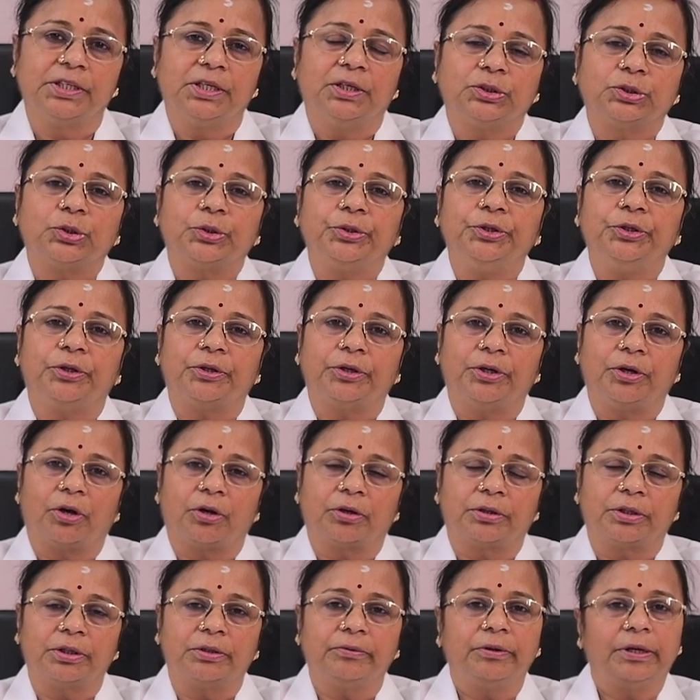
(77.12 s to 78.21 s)
So your
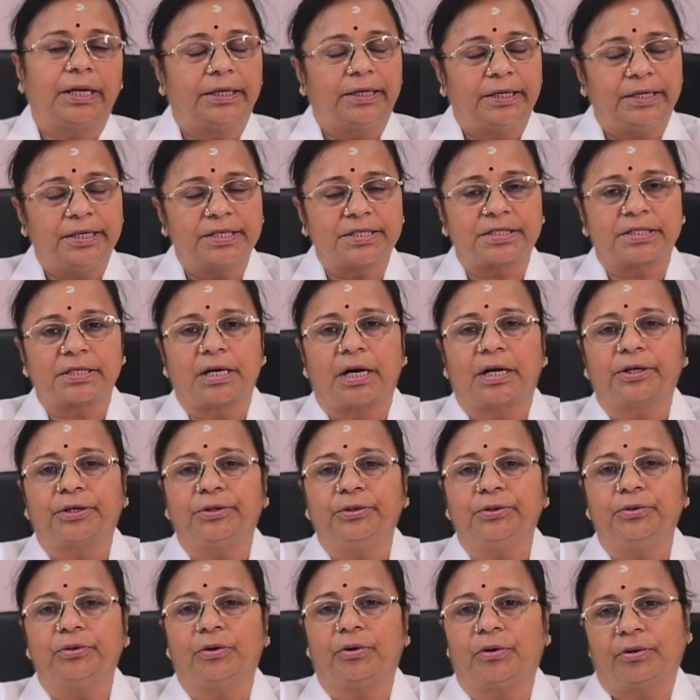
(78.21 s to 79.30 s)
doctor will already start
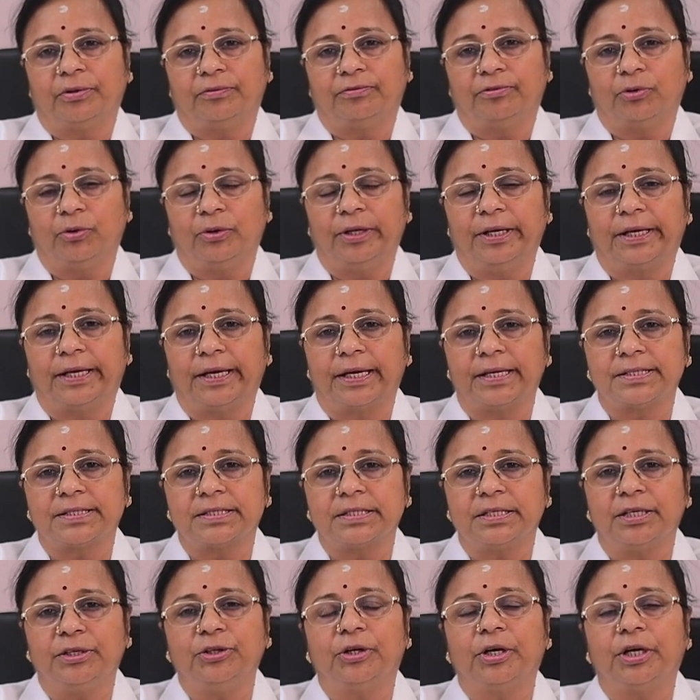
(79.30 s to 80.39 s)
you on folic
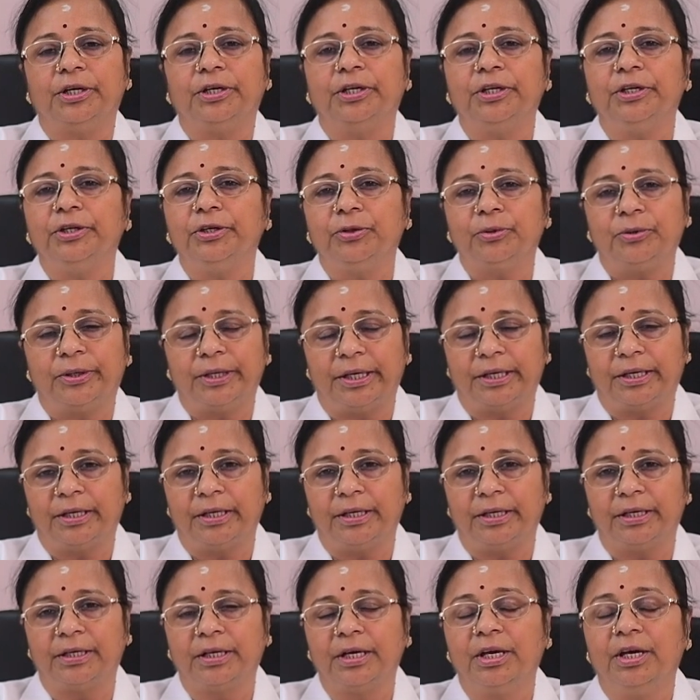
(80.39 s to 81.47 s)
acid and you continue
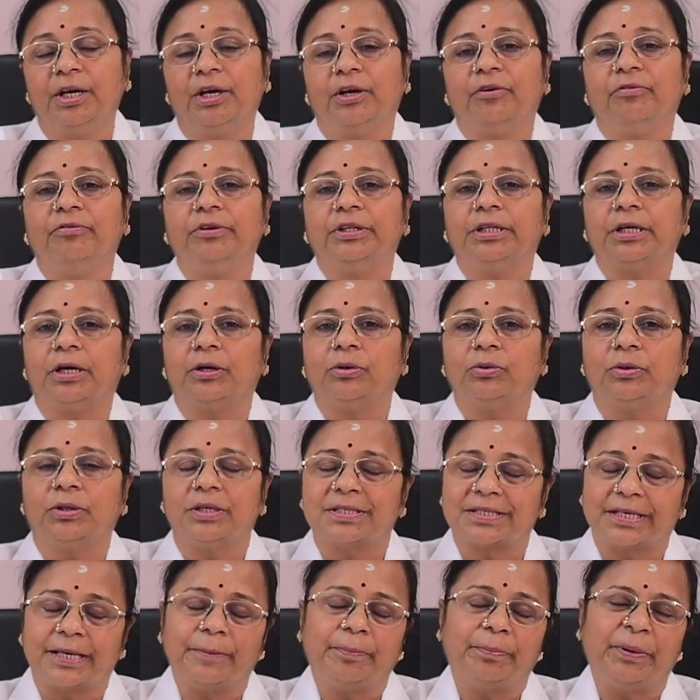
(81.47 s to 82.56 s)
taking it without
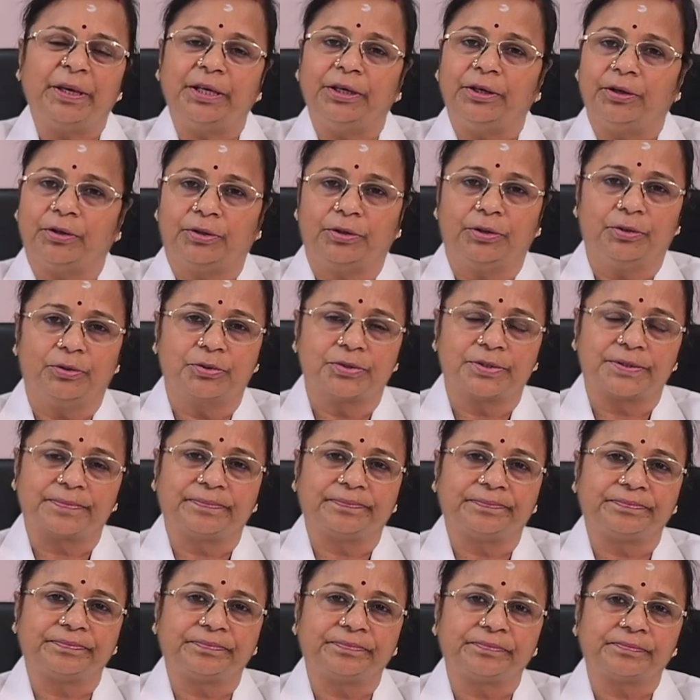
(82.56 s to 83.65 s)
skipping your dose.
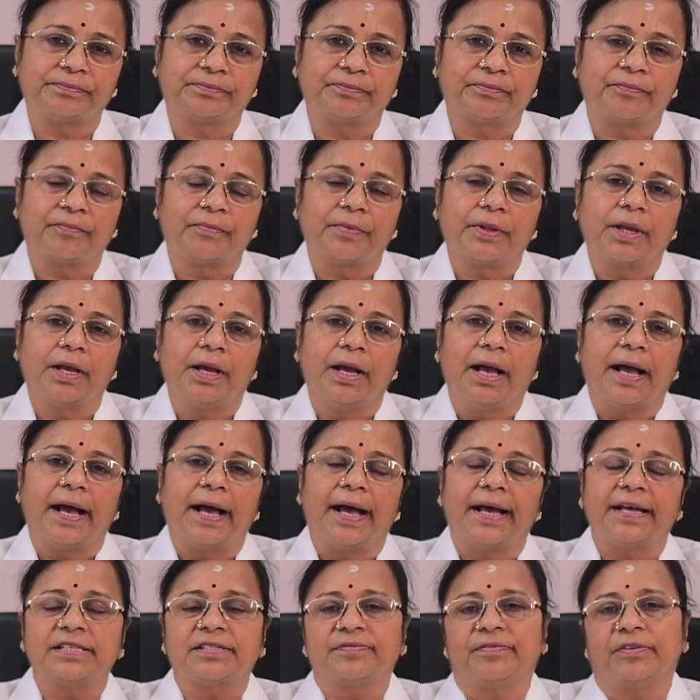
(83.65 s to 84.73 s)

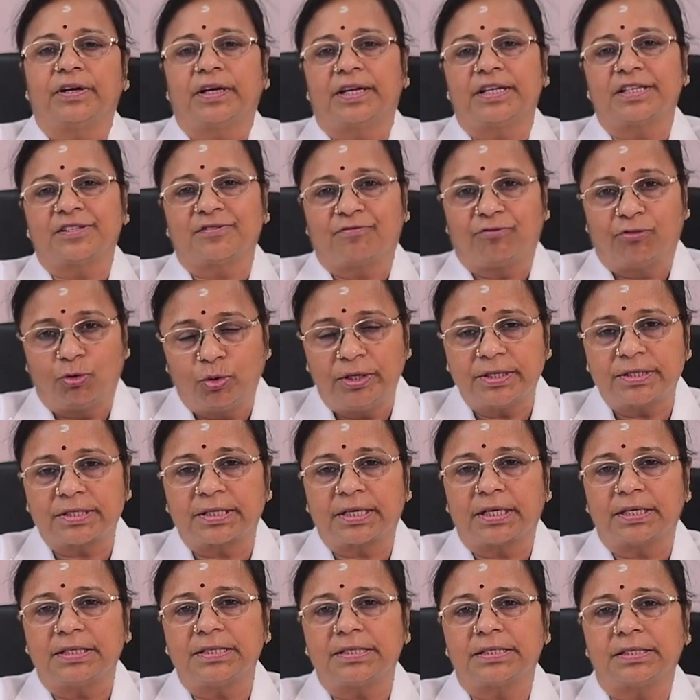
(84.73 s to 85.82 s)
As far as food is
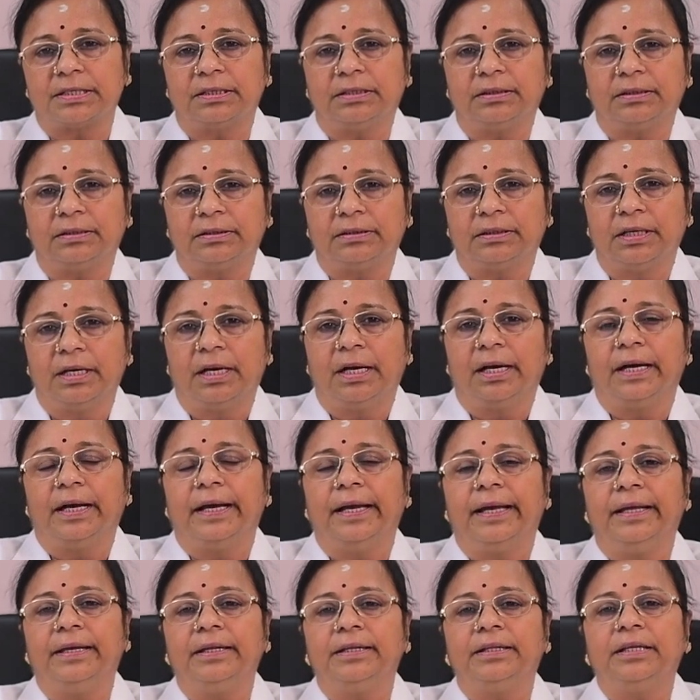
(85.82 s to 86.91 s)
concerned,
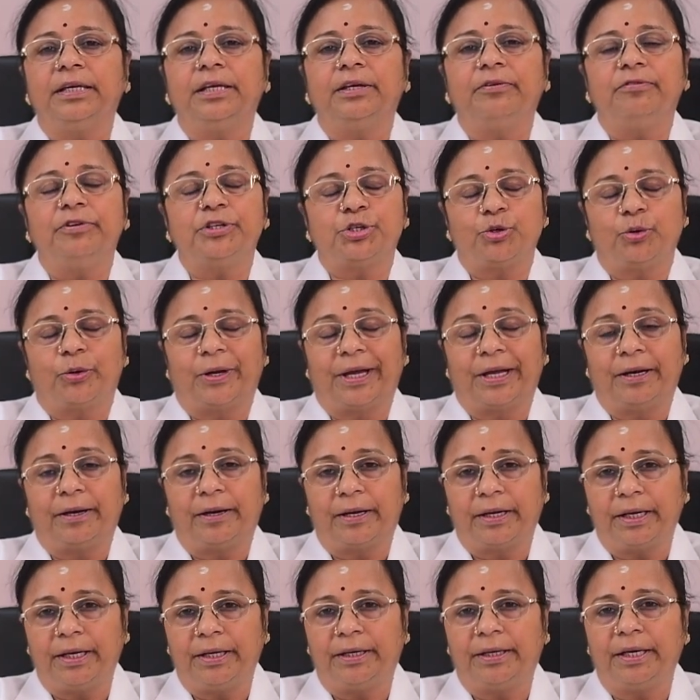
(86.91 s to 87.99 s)
anything which you can
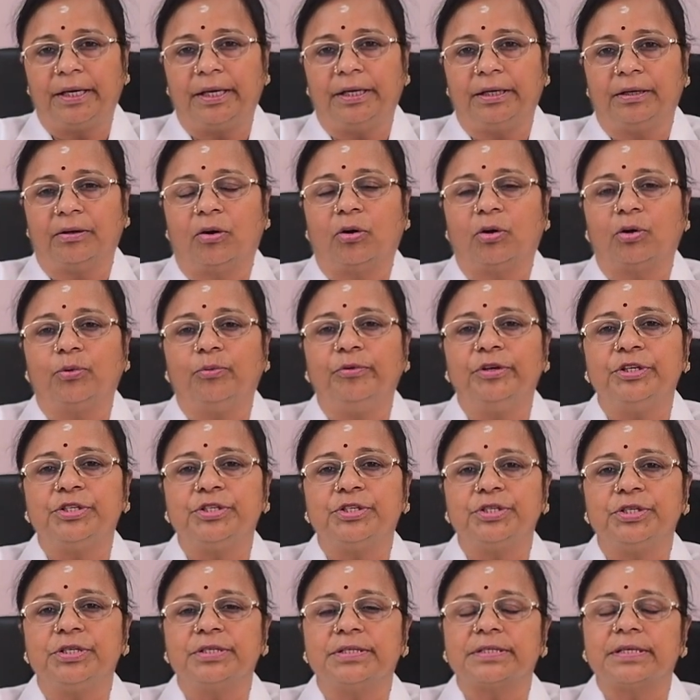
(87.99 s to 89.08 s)
retain or
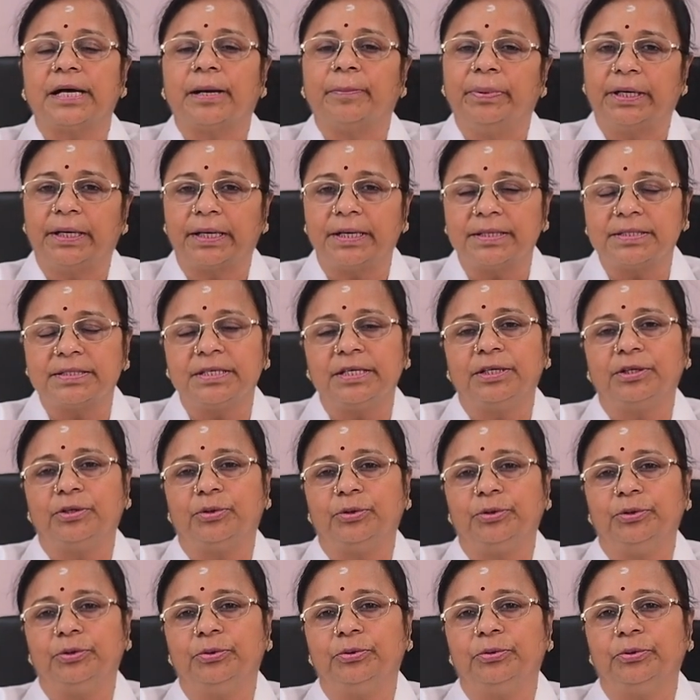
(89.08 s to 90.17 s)
which is appetizing
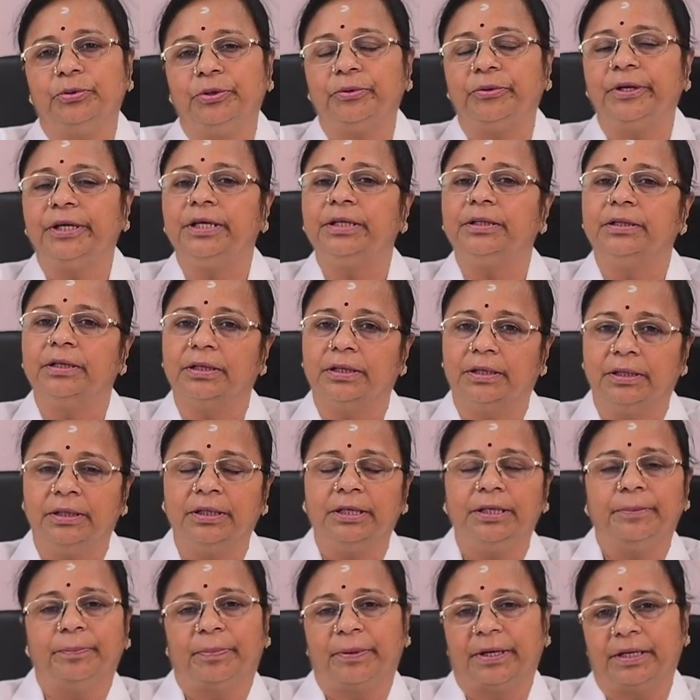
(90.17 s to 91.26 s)
to you during the
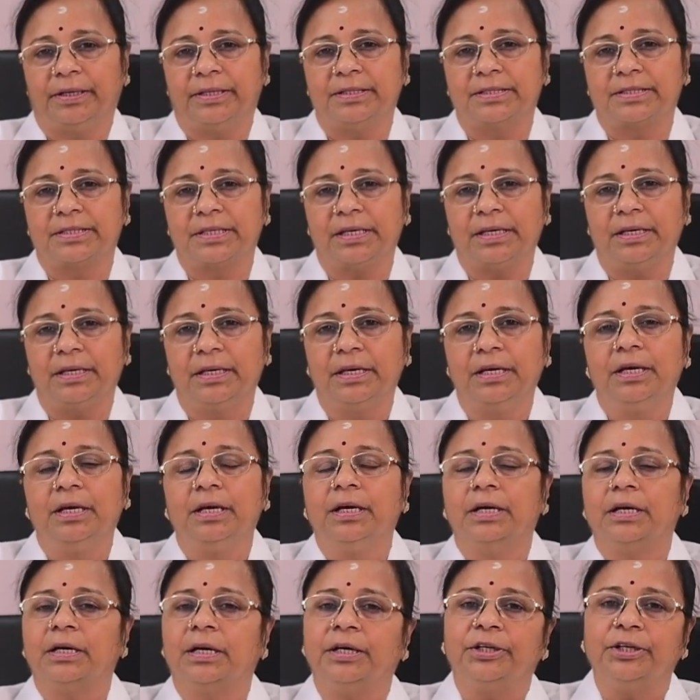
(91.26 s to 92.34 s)
early pregnancy,
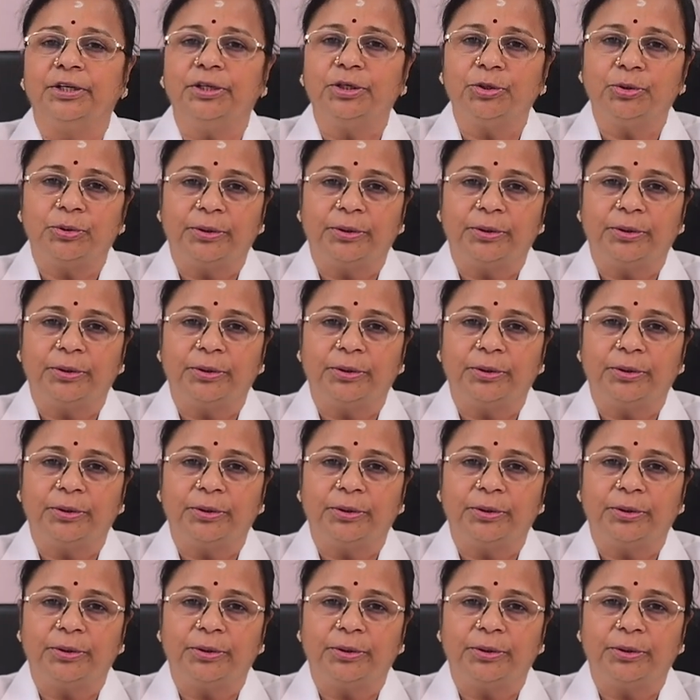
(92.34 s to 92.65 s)
continue